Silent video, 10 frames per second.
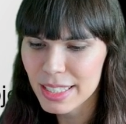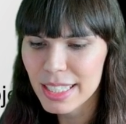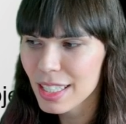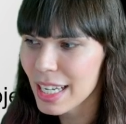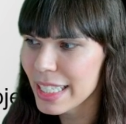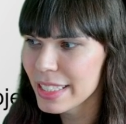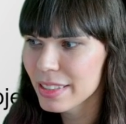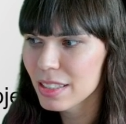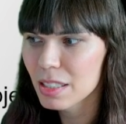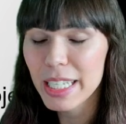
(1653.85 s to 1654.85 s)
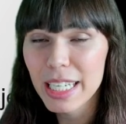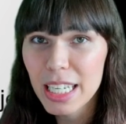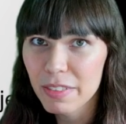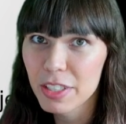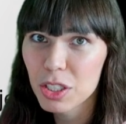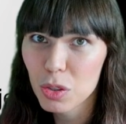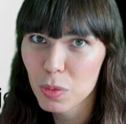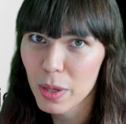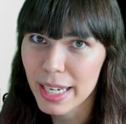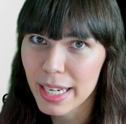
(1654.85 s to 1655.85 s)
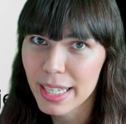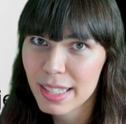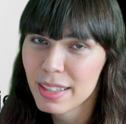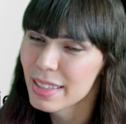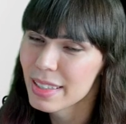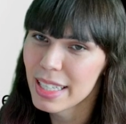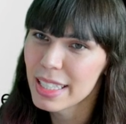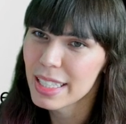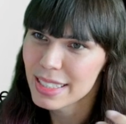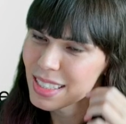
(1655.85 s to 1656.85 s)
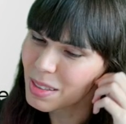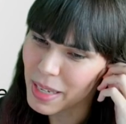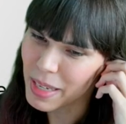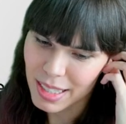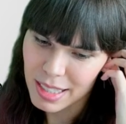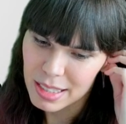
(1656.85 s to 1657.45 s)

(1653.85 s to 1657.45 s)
it's a lot easier to make an individual one than it is to make